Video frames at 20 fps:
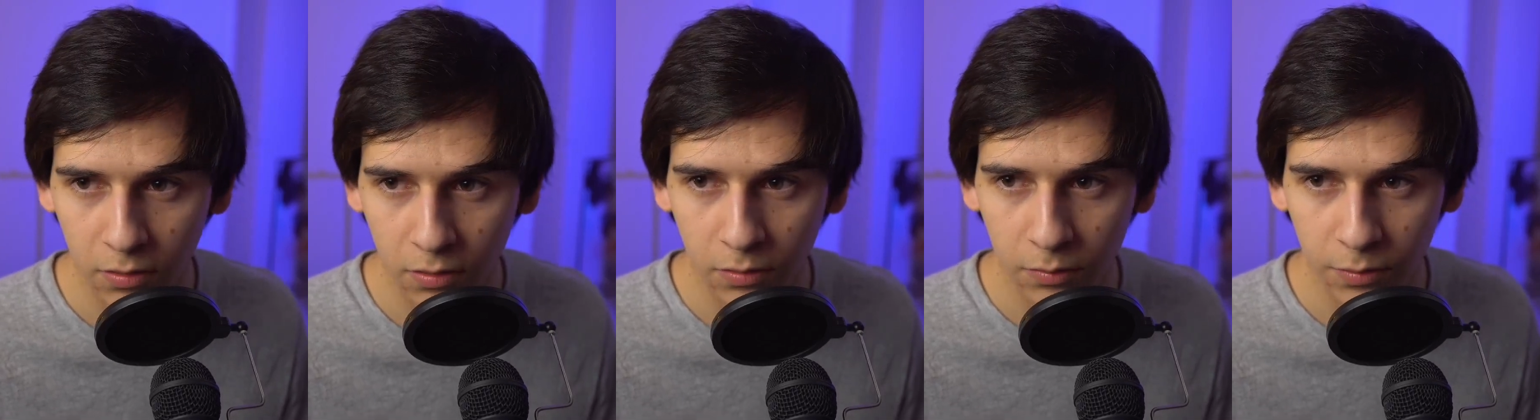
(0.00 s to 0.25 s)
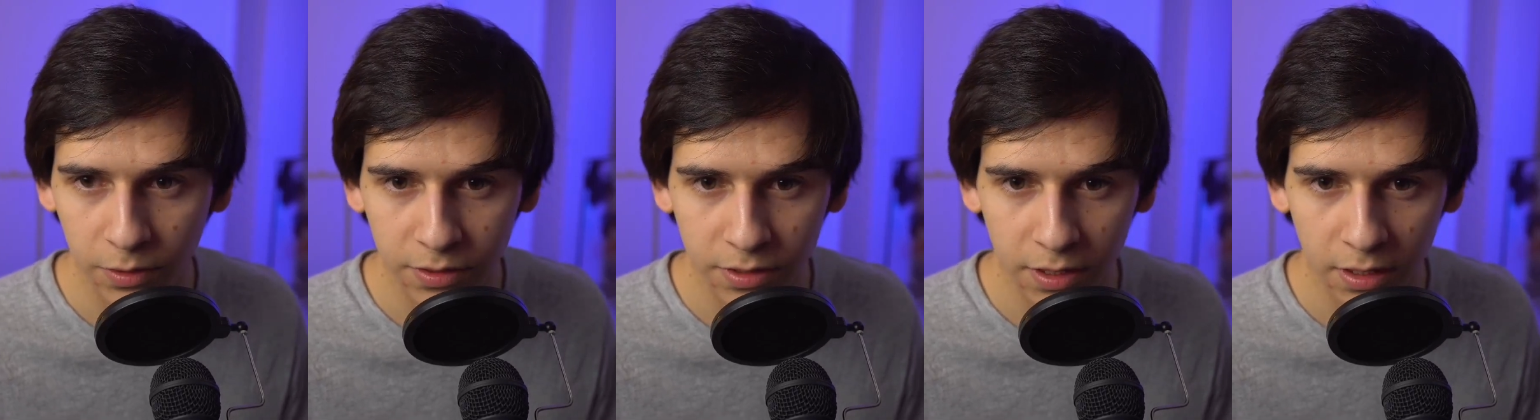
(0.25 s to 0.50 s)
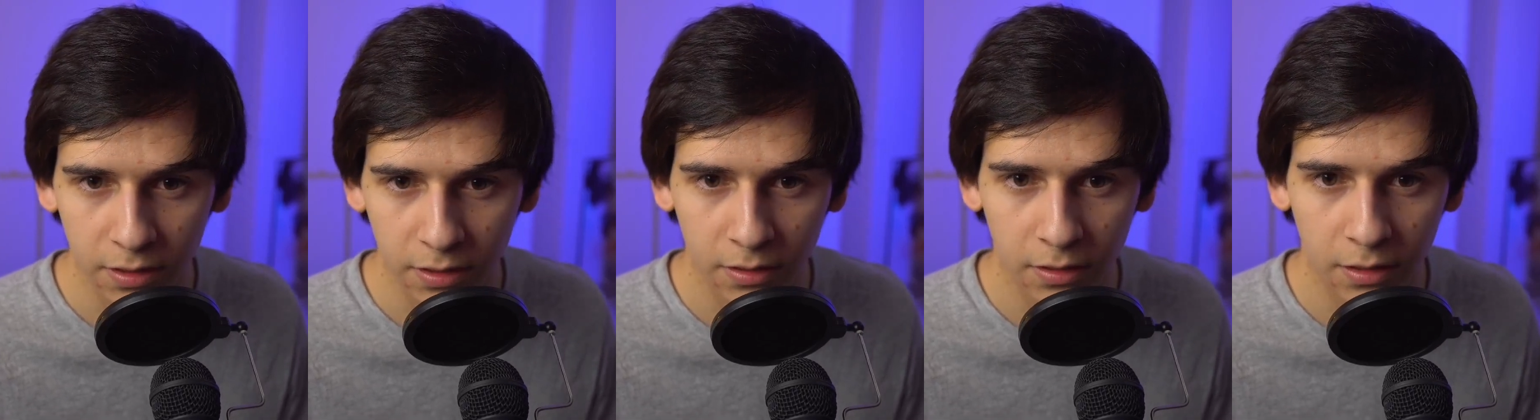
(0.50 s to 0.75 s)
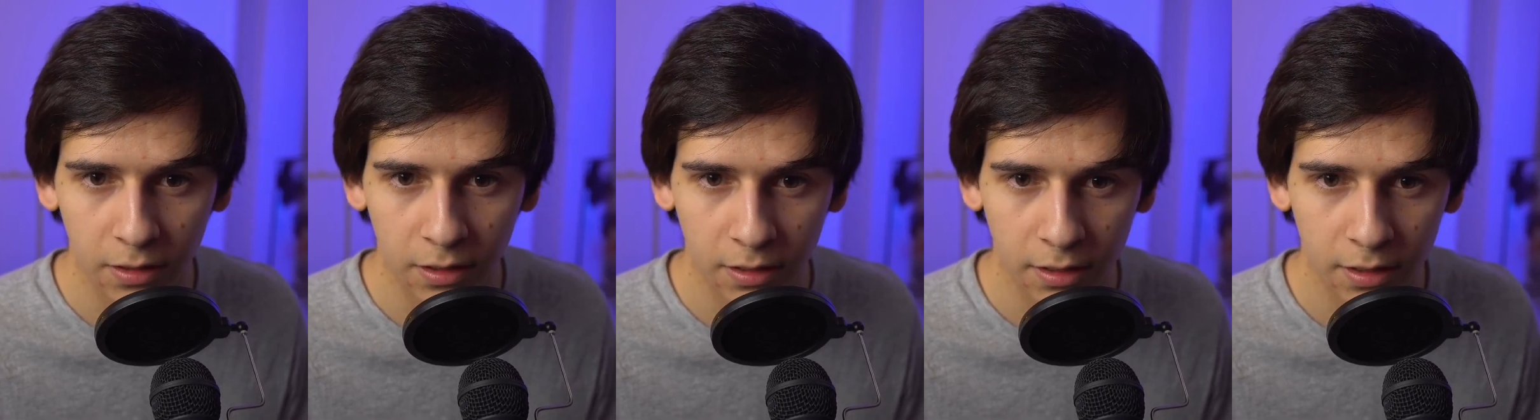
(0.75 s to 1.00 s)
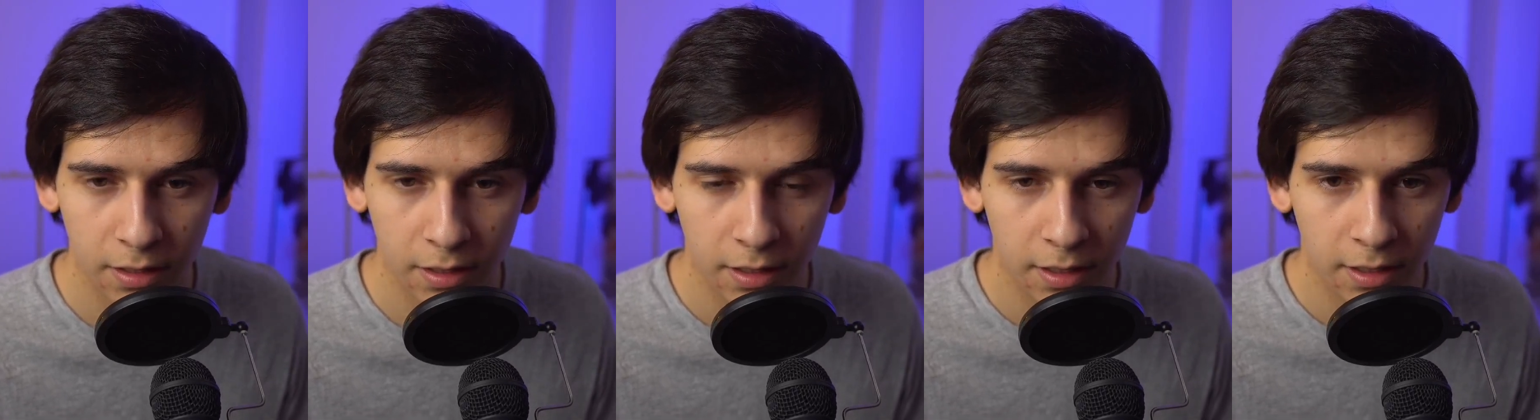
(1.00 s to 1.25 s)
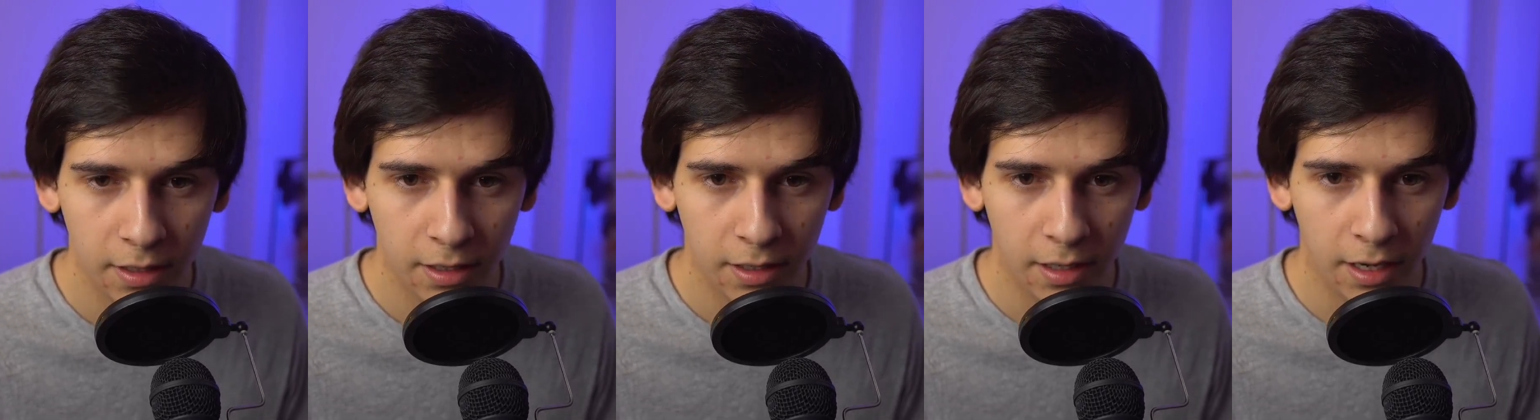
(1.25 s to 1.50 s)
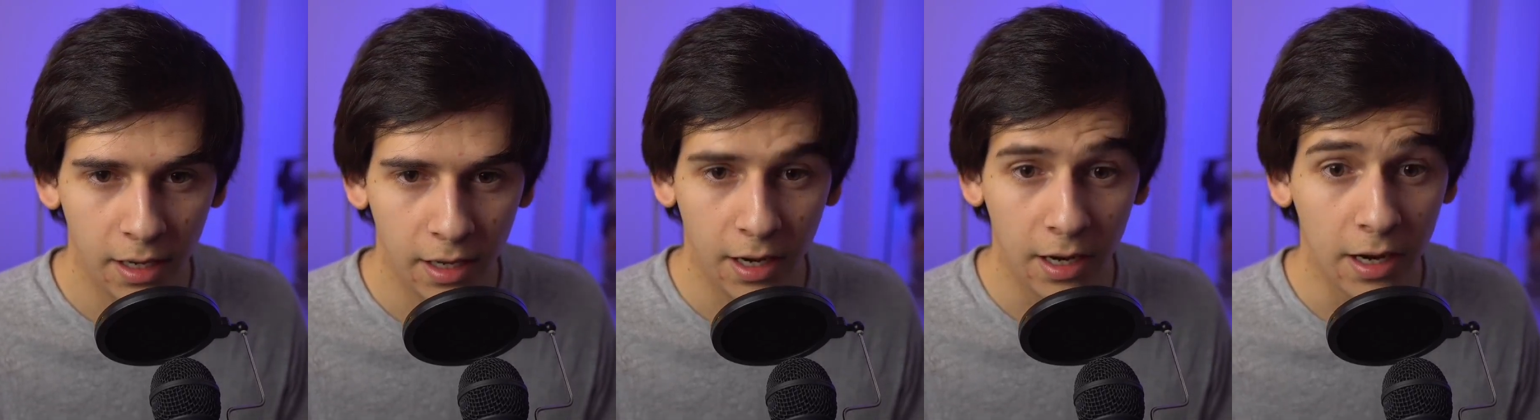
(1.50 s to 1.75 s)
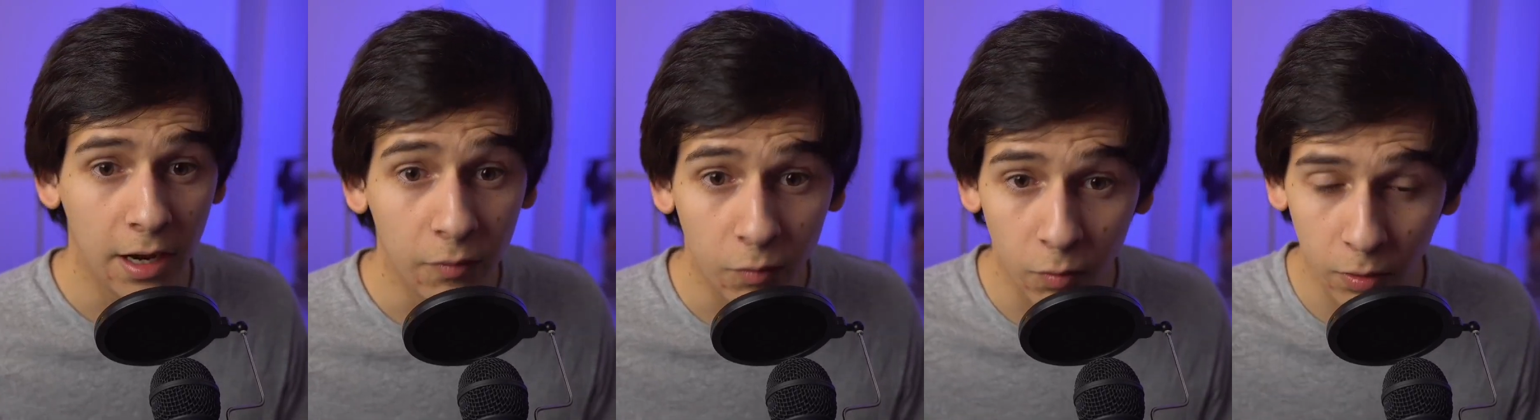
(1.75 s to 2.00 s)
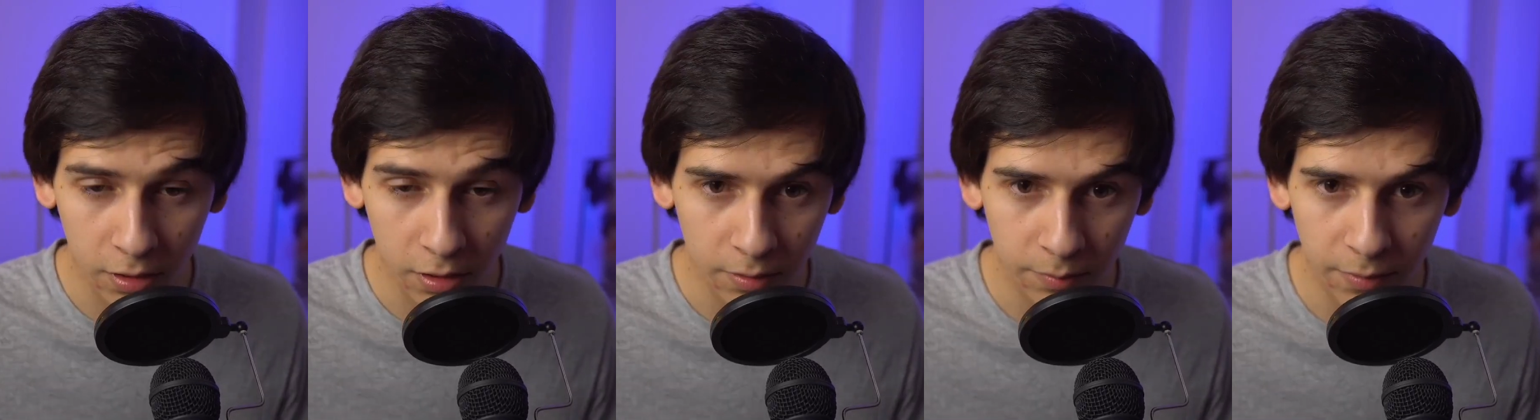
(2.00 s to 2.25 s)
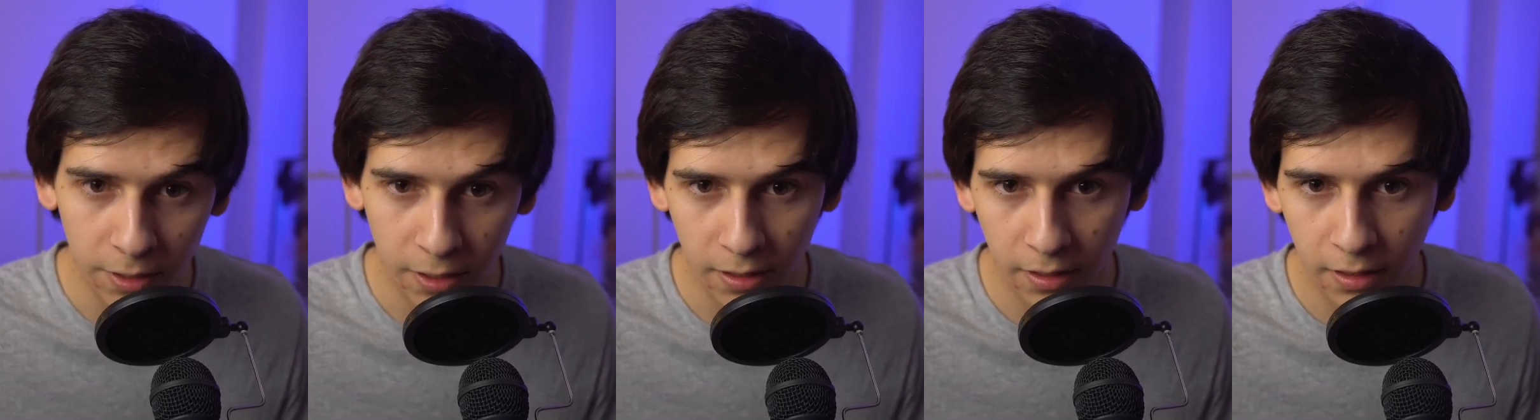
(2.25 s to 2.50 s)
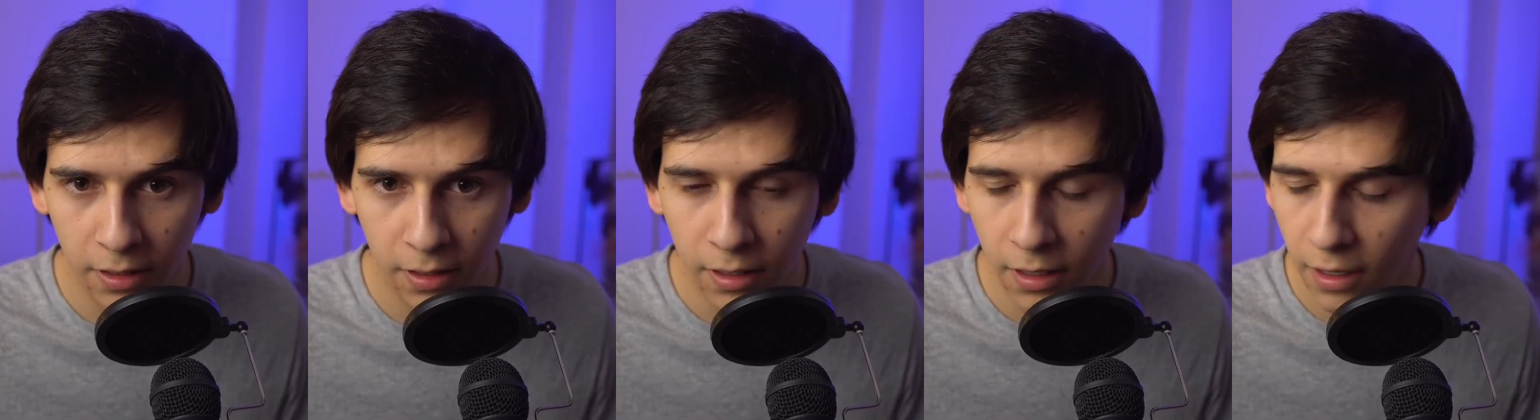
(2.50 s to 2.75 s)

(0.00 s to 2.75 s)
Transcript: almost 10 o'clock and I have work on Monday.